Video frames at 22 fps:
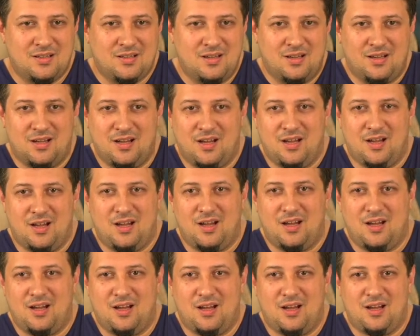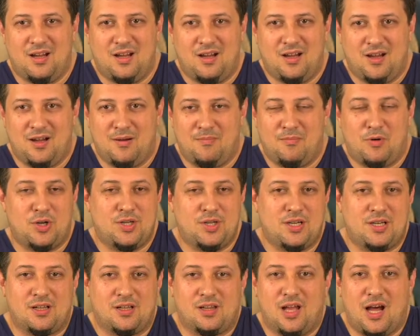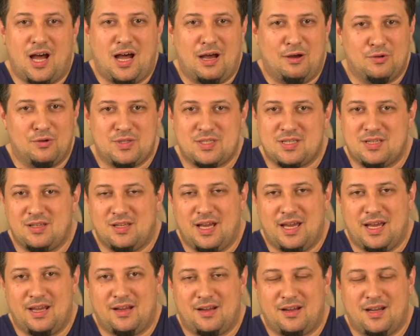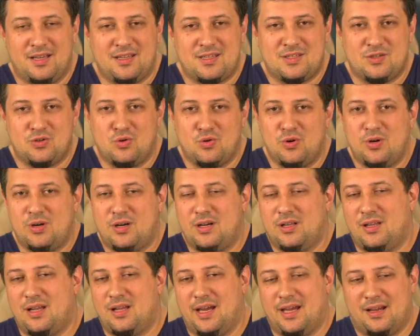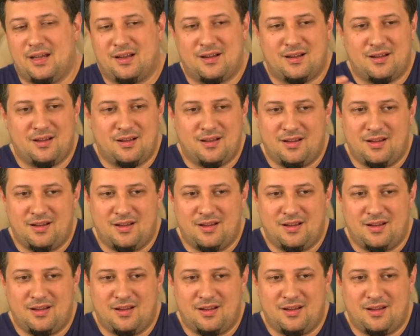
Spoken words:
modern clouds like Azure, like